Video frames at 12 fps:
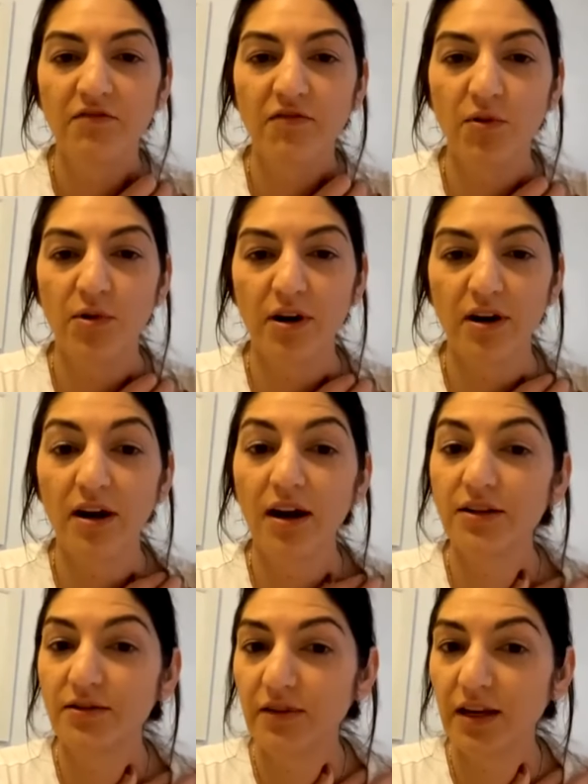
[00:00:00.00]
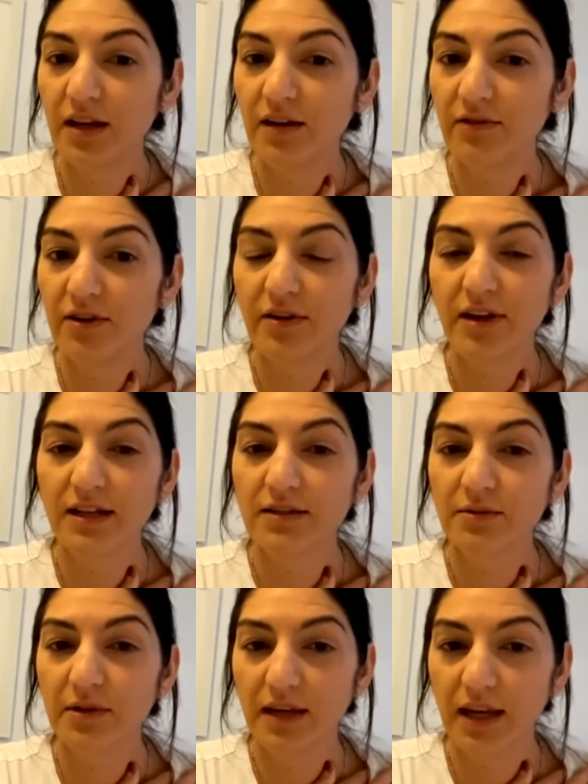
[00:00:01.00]
for a duvet cover
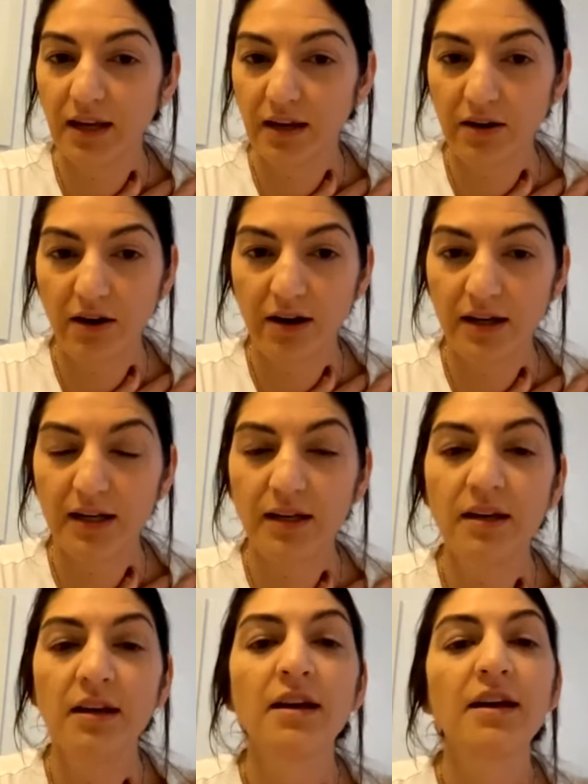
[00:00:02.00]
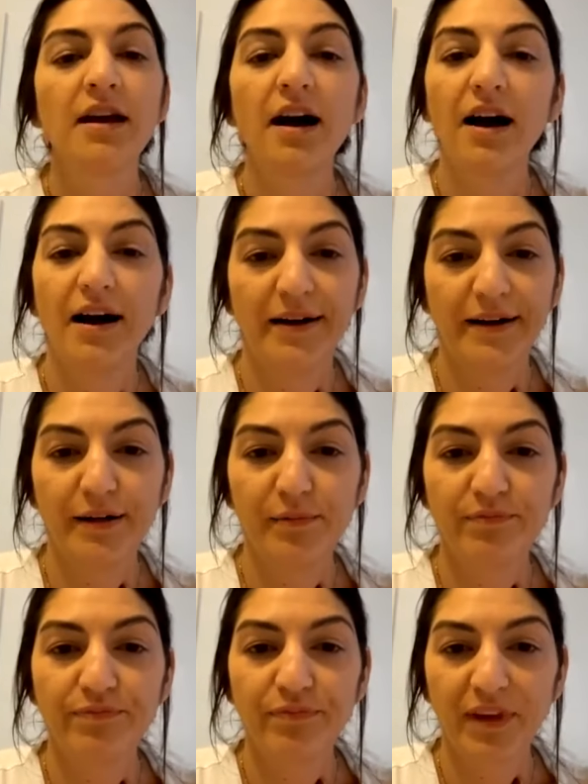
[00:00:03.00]
that's organic cotton.
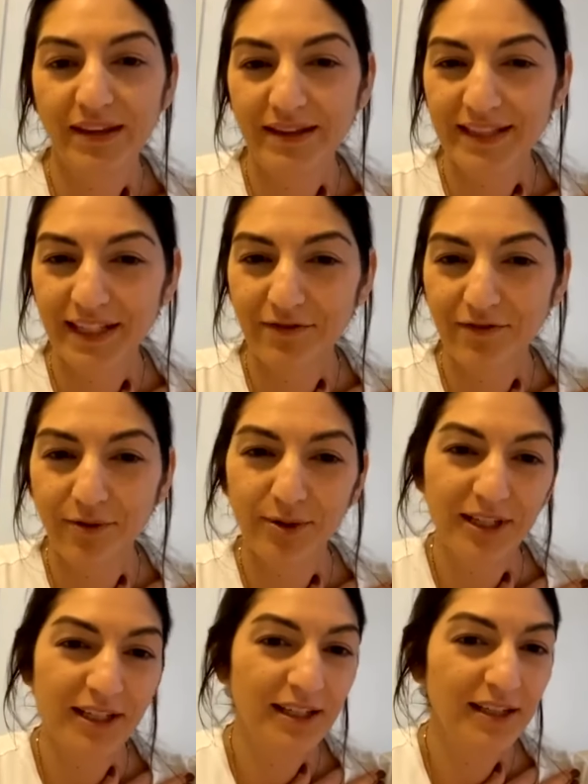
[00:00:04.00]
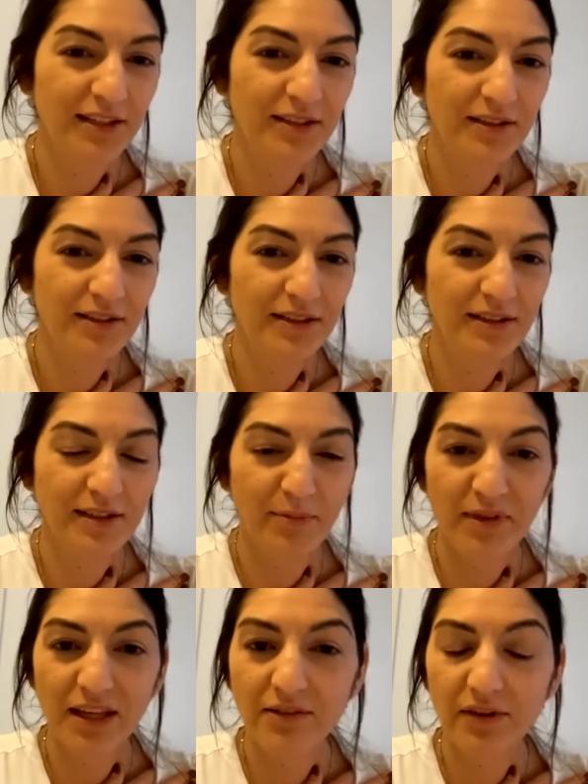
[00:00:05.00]
Um, I think it's like 40
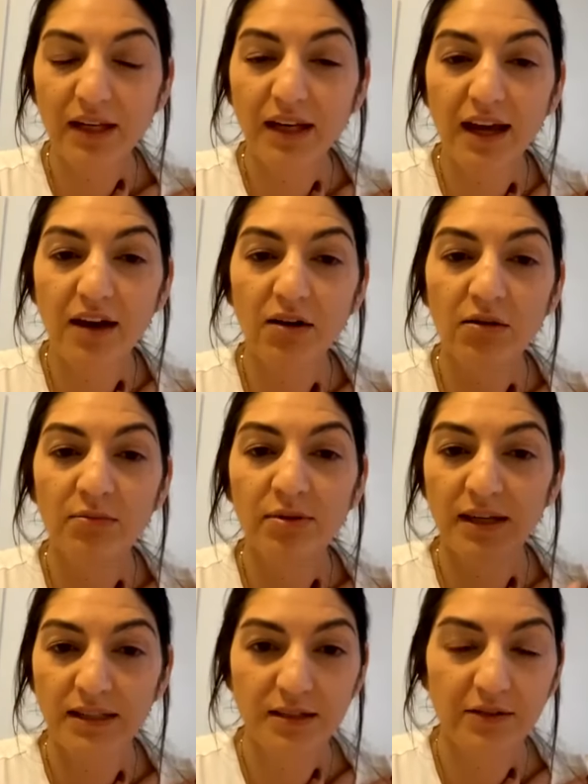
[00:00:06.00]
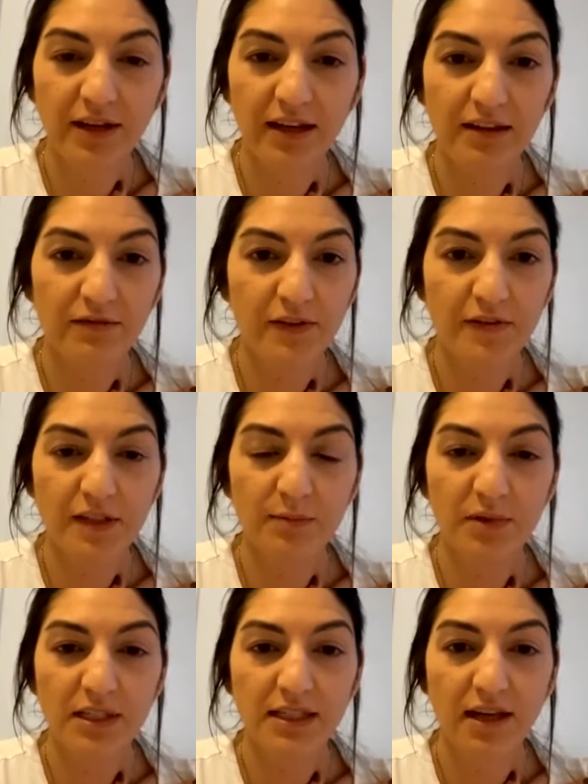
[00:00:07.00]
something right now. Plus, you get the
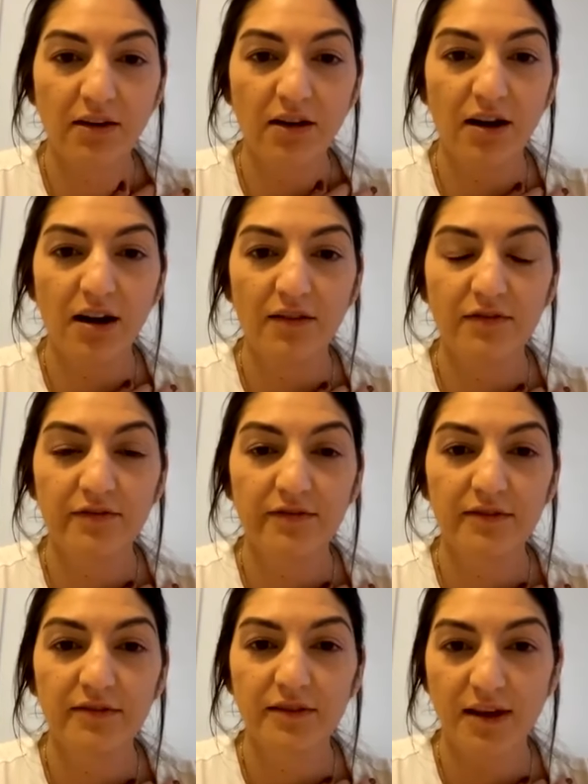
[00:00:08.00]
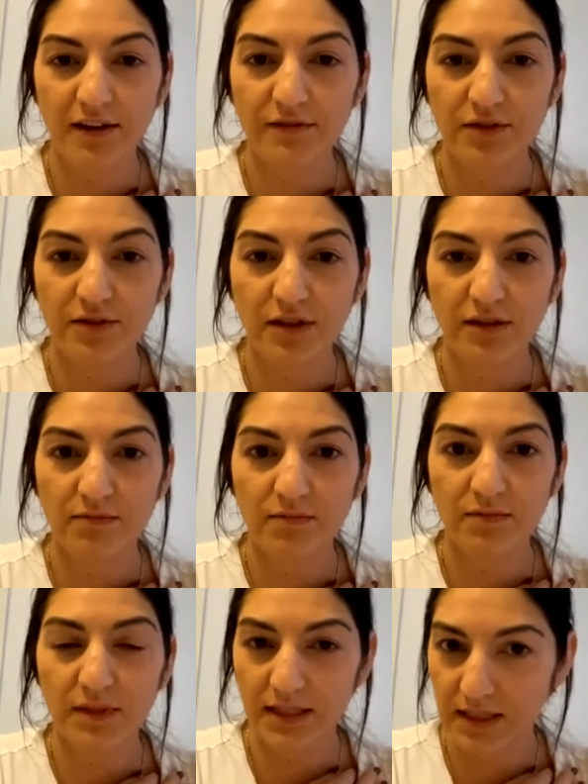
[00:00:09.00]
15% off live stream
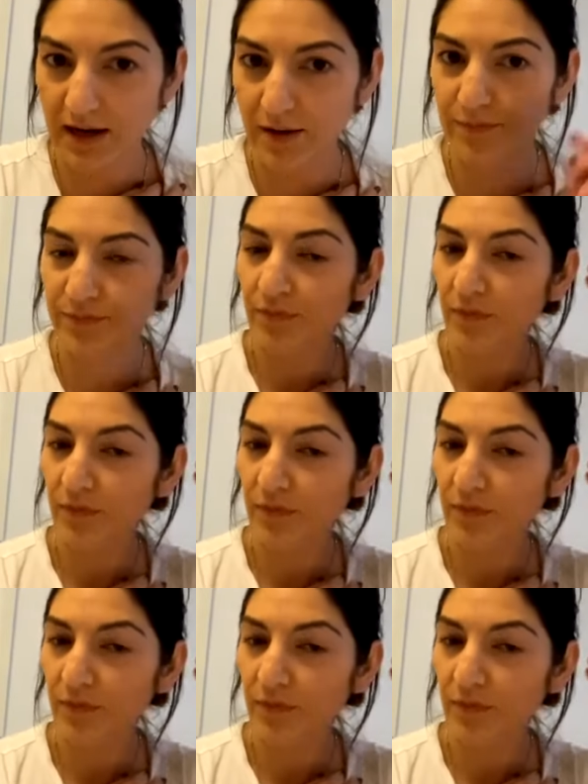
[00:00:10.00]
discount.